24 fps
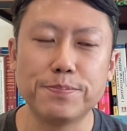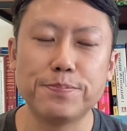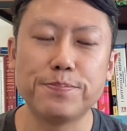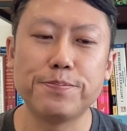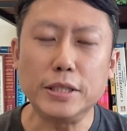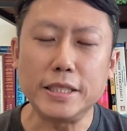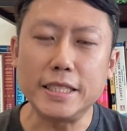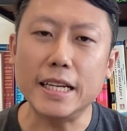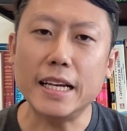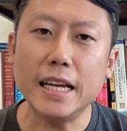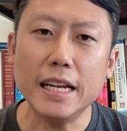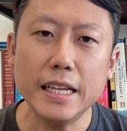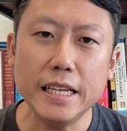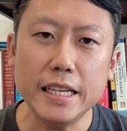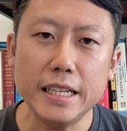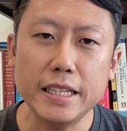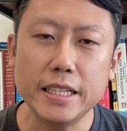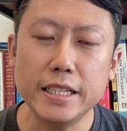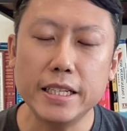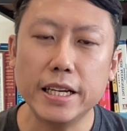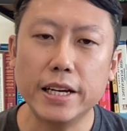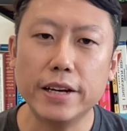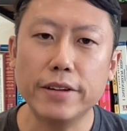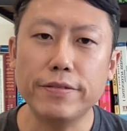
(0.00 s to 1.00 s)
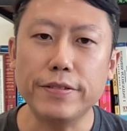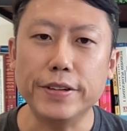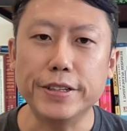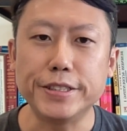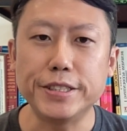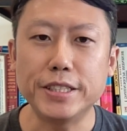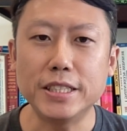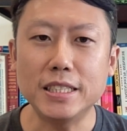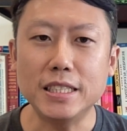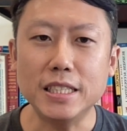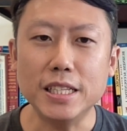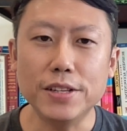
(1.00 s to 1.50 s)
So the second ETF
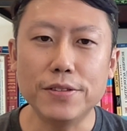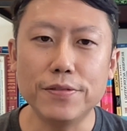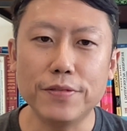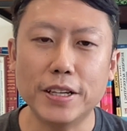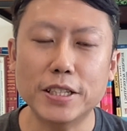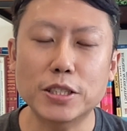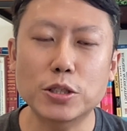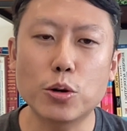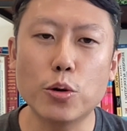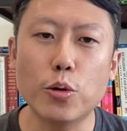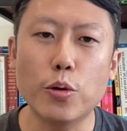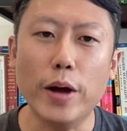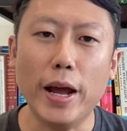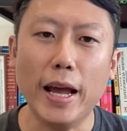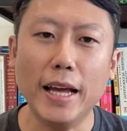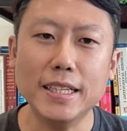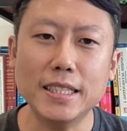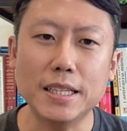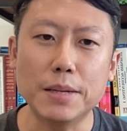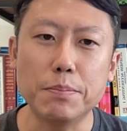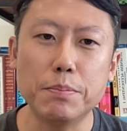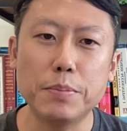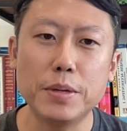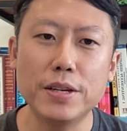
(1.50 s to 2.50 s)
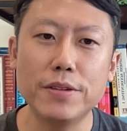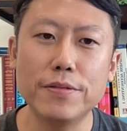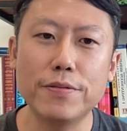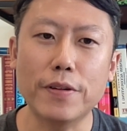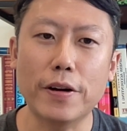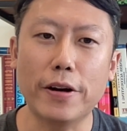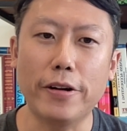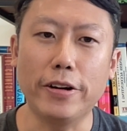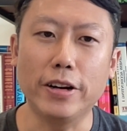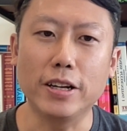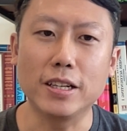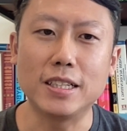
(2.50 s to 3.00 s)
is this Invesco S&P
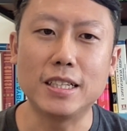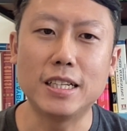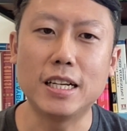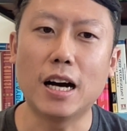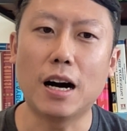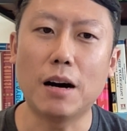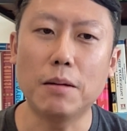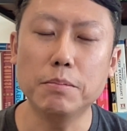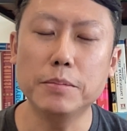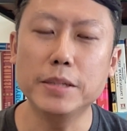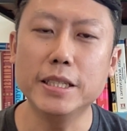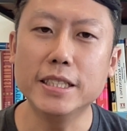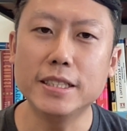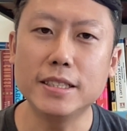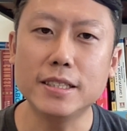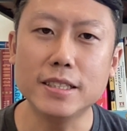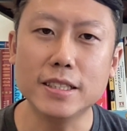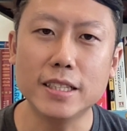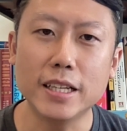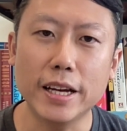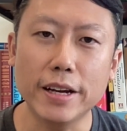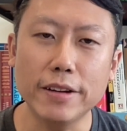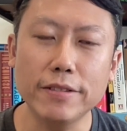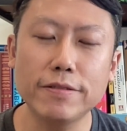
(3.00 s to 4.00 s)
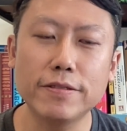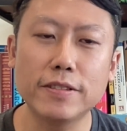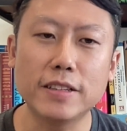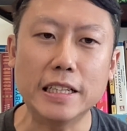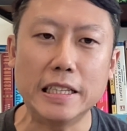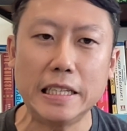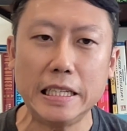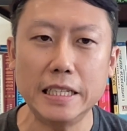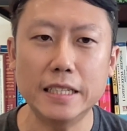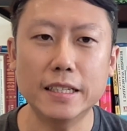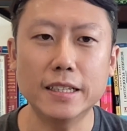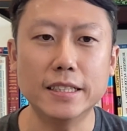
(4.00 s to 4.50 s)
500 GARP ETF. The
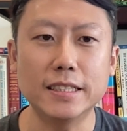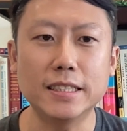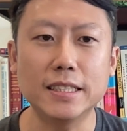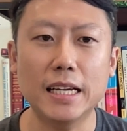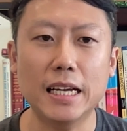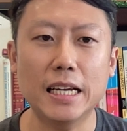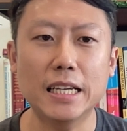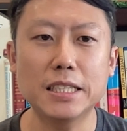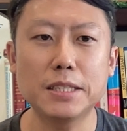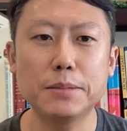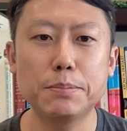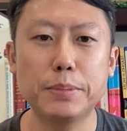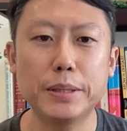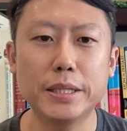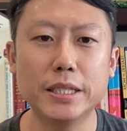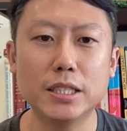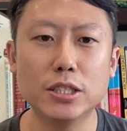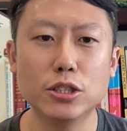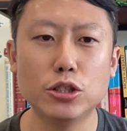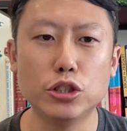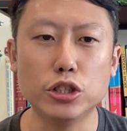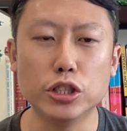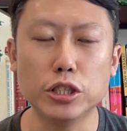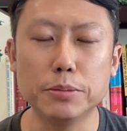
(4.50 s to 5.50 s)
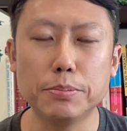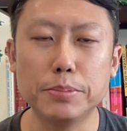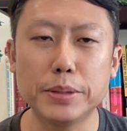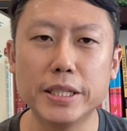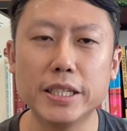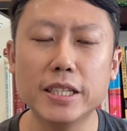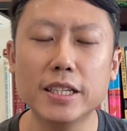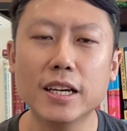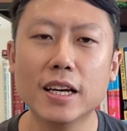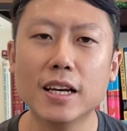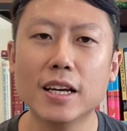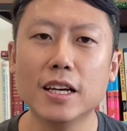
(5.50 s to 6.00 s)
ticker is
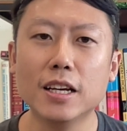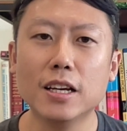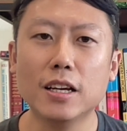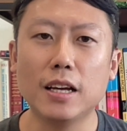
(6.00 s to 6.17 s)
SPGP.